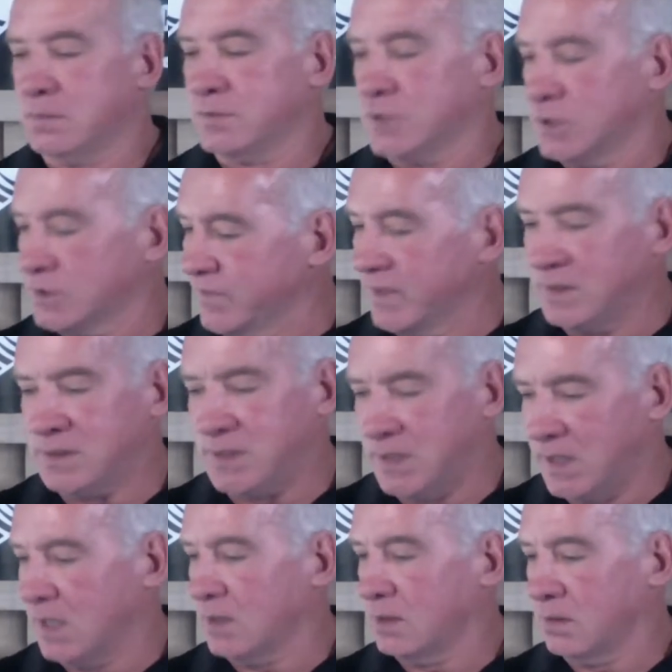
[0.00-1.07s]
Just
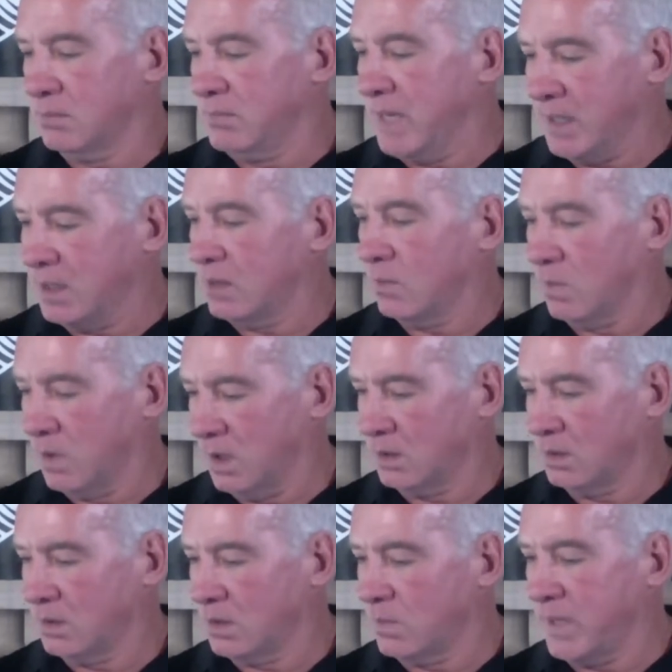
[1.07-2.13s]
fixing it. Make it
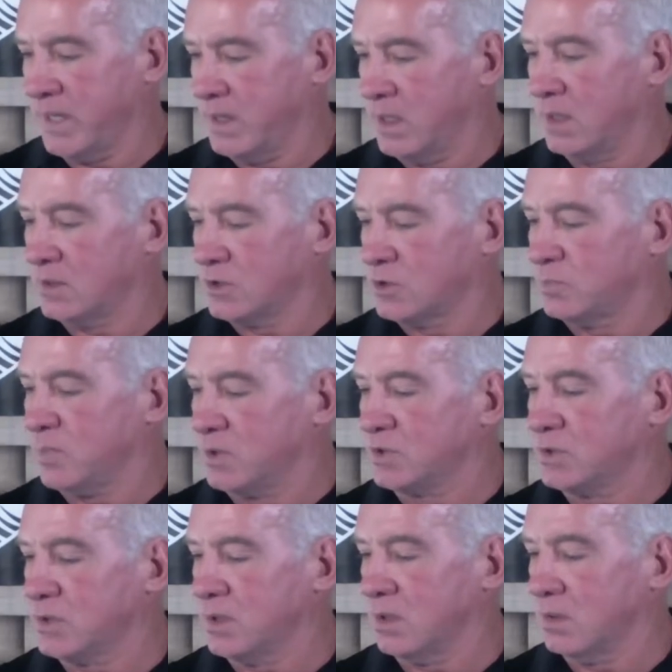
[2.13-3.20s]
work the way that it's
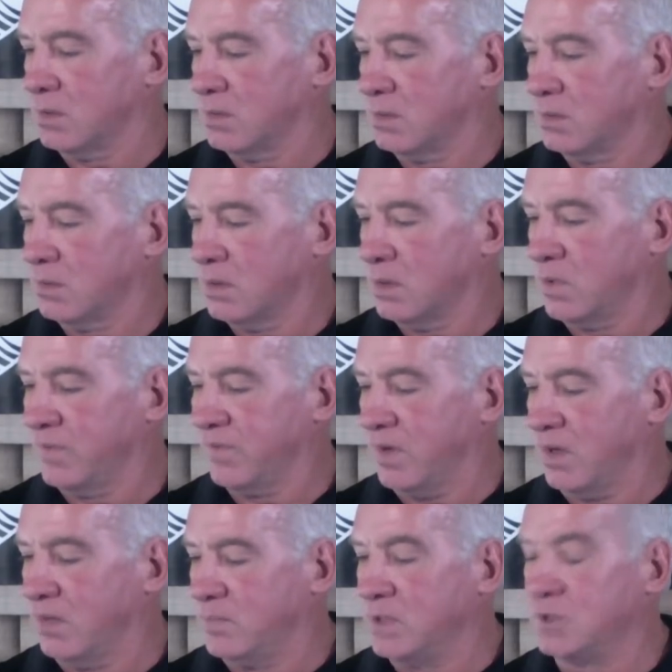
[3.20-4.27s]
supposed to. We've
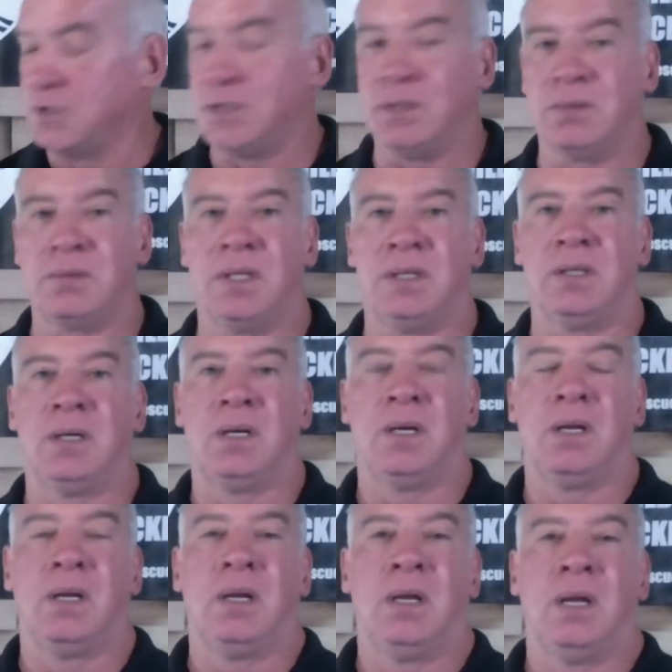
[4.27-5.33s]
all been children,
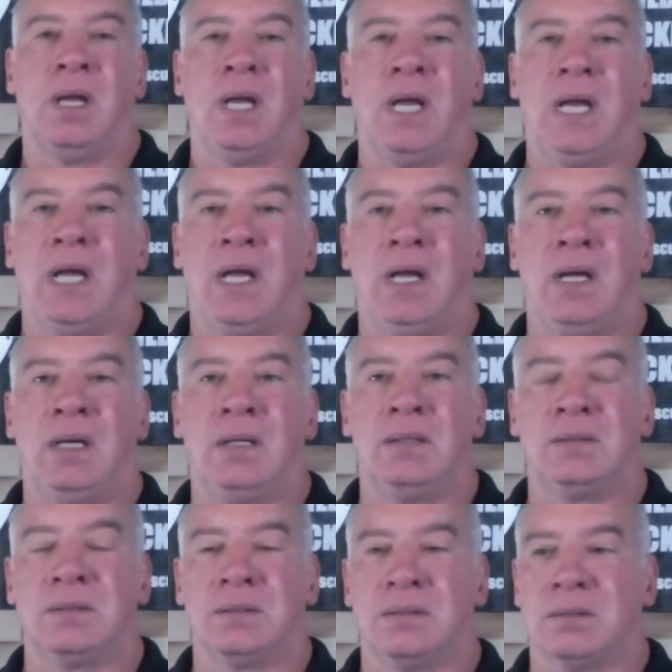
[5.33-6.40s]

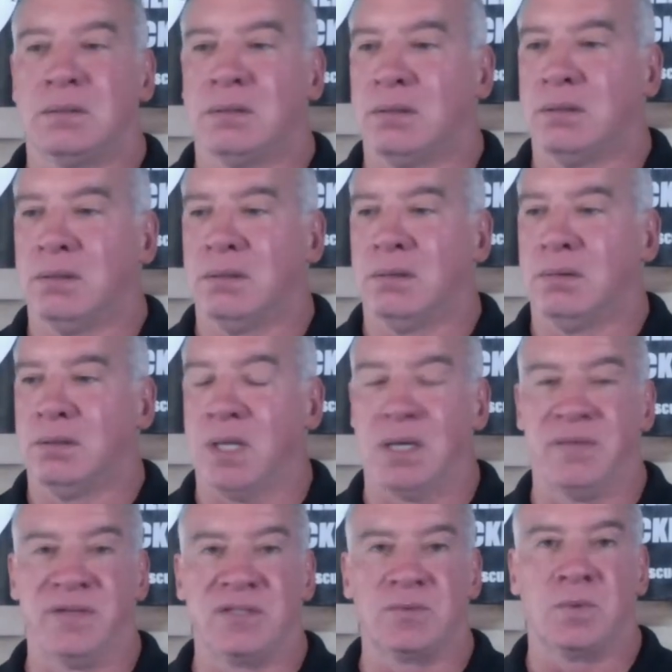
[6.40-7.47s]
and
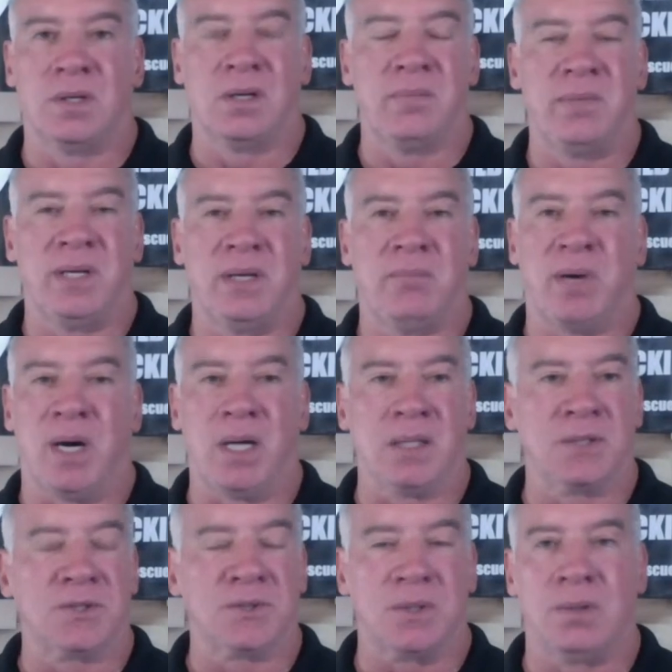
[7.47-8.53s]
none of us wanted to be bought
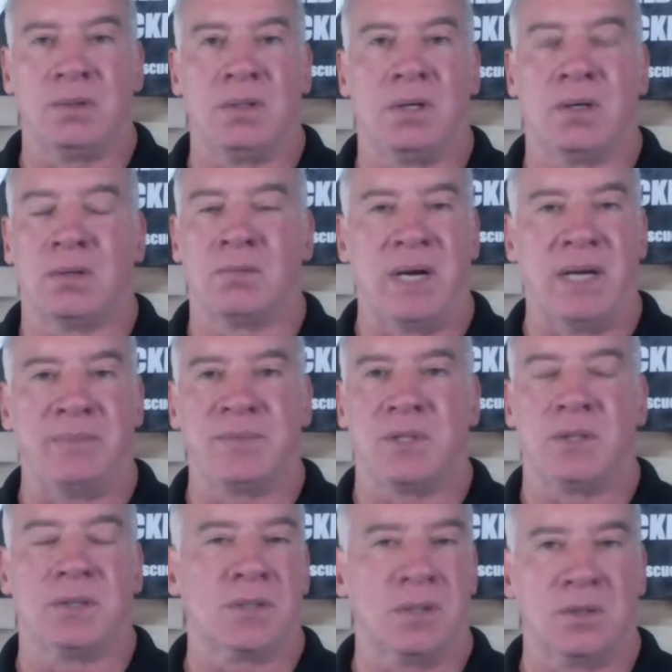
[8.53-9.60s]
and sold or raped
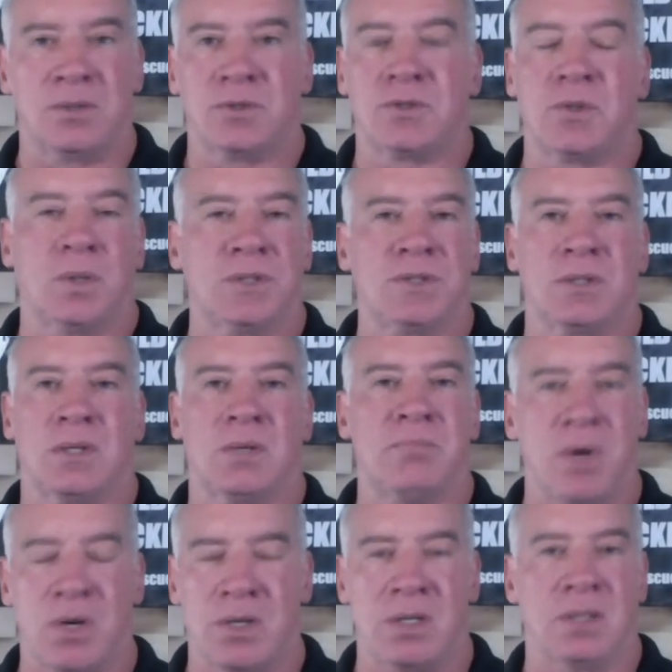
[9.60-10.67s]
or tortured or
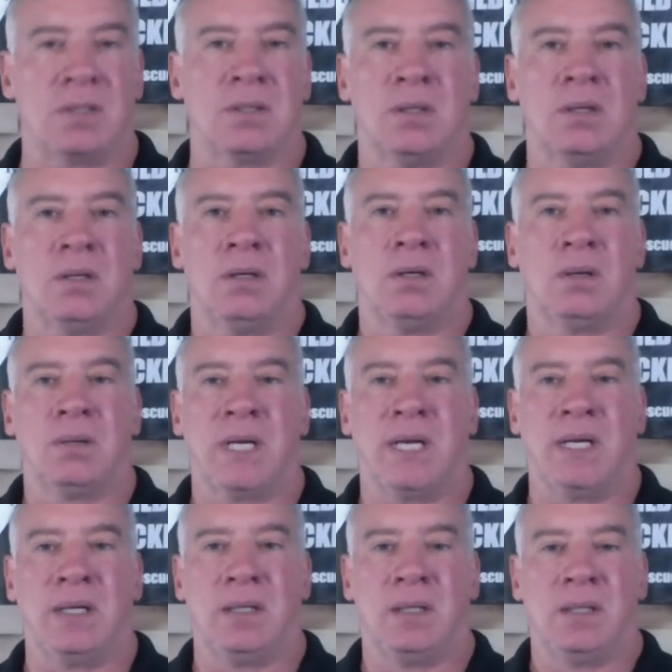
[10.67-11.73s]
murdered.
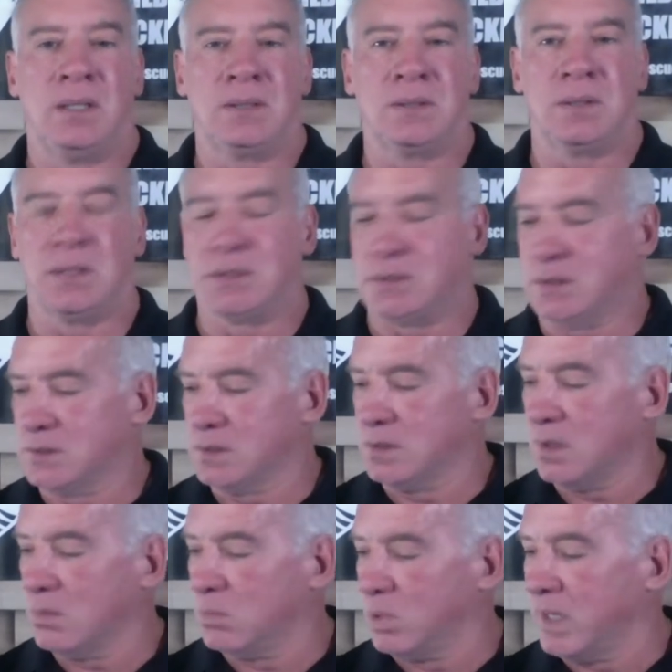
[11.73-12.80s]
Okay? So it's a
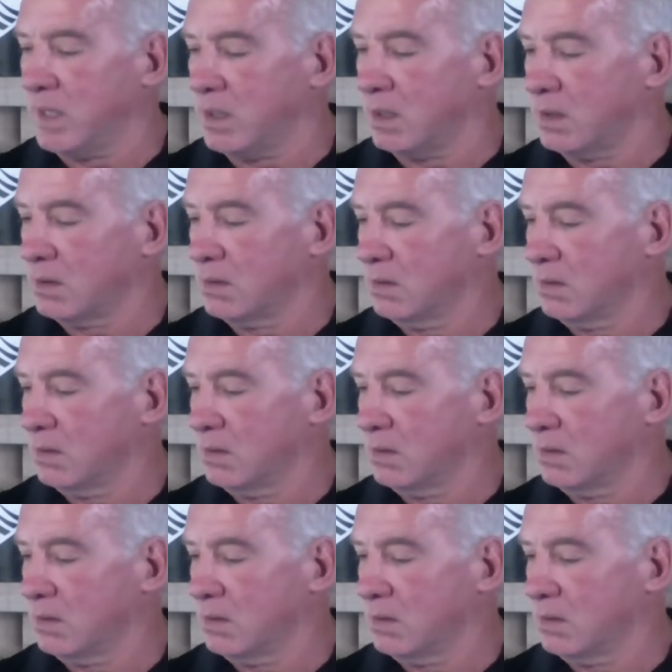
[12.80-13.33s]
no-brainer.